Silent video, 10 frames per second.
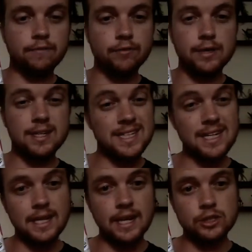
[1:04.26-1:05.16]
different
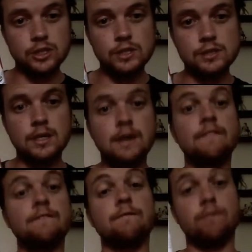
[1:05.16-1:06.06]
teenagers
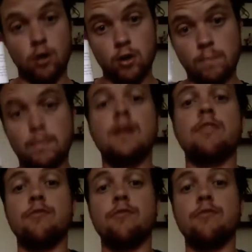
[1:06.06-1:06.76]
from